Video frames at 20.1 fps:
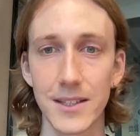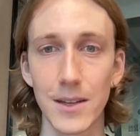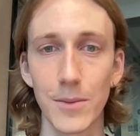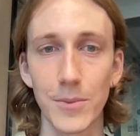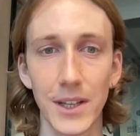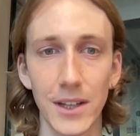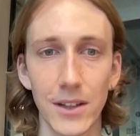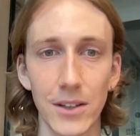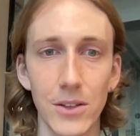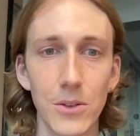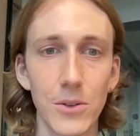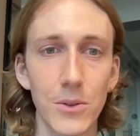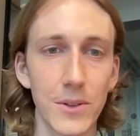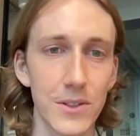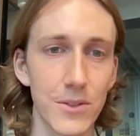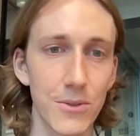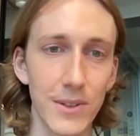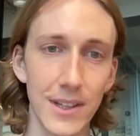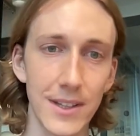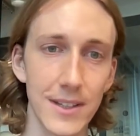something new,
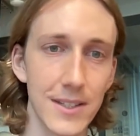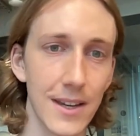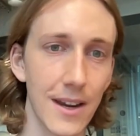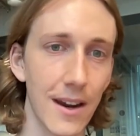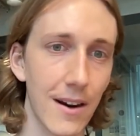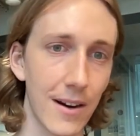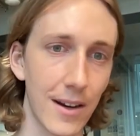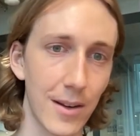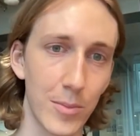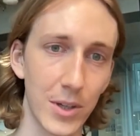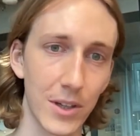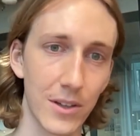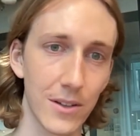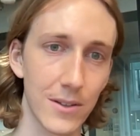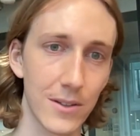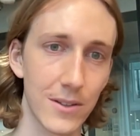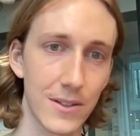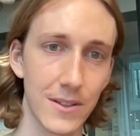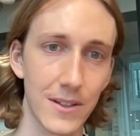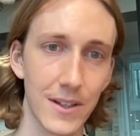it's really scary
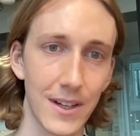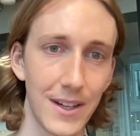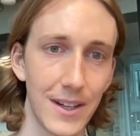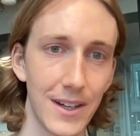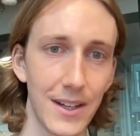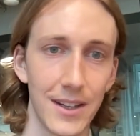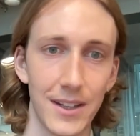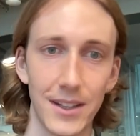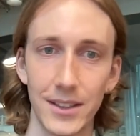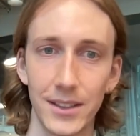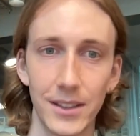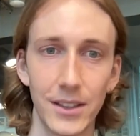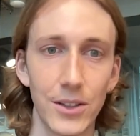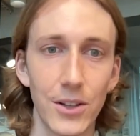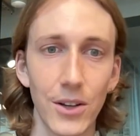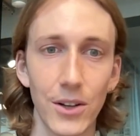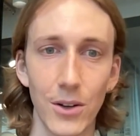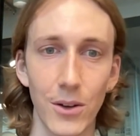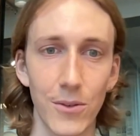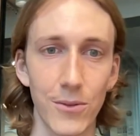because you
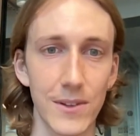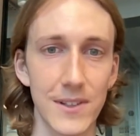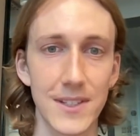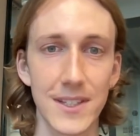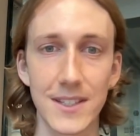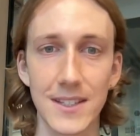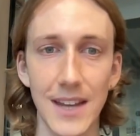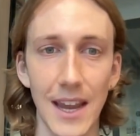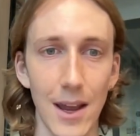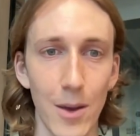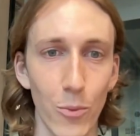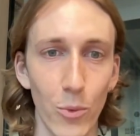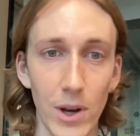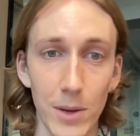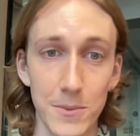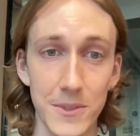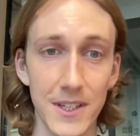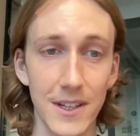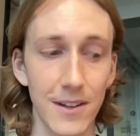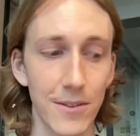don't know if it's a scam
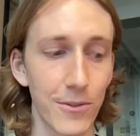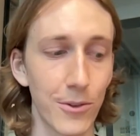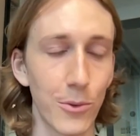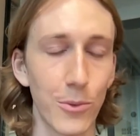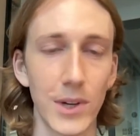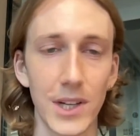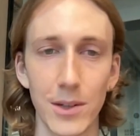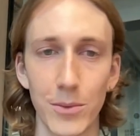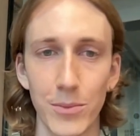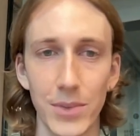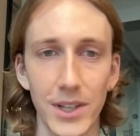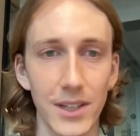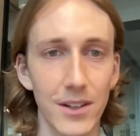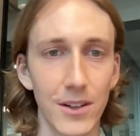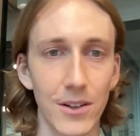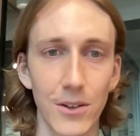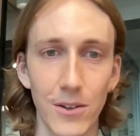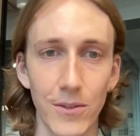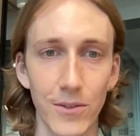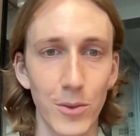website for one, but you
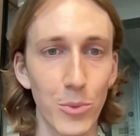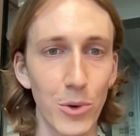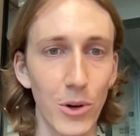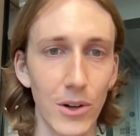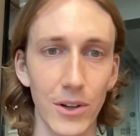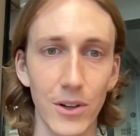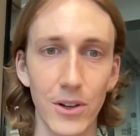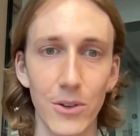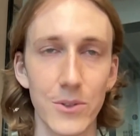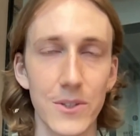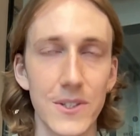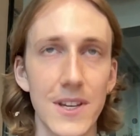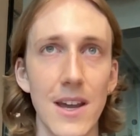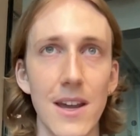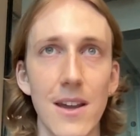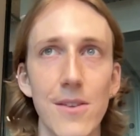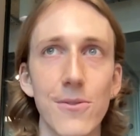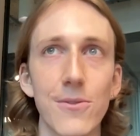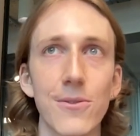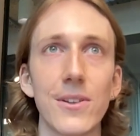don't know if the protocol's
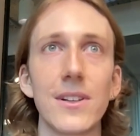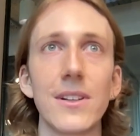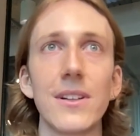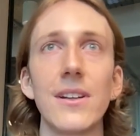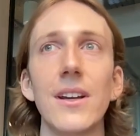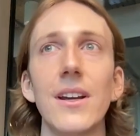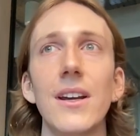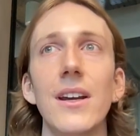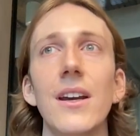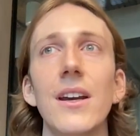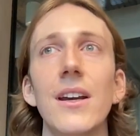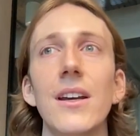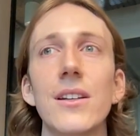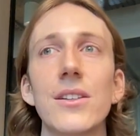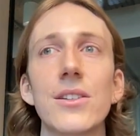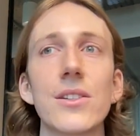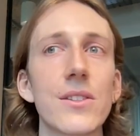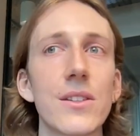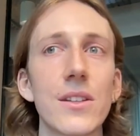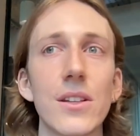safe. And
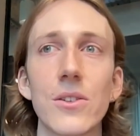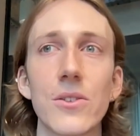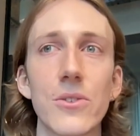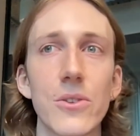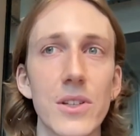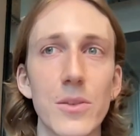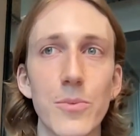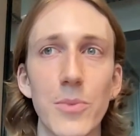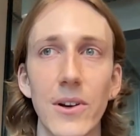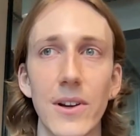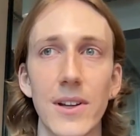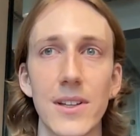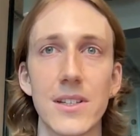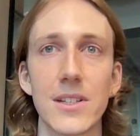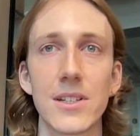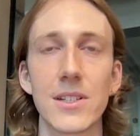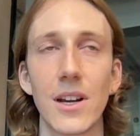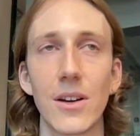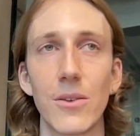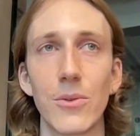just the user experience
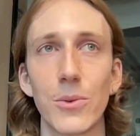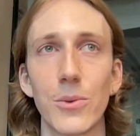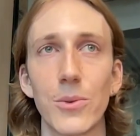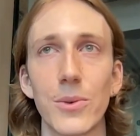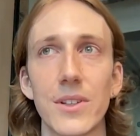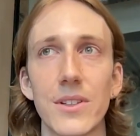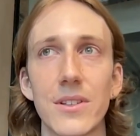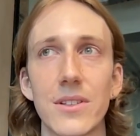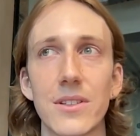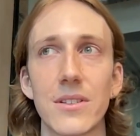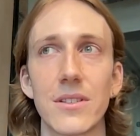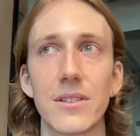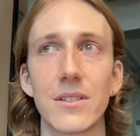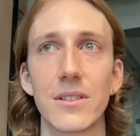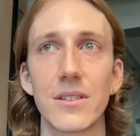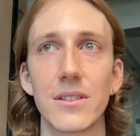in general was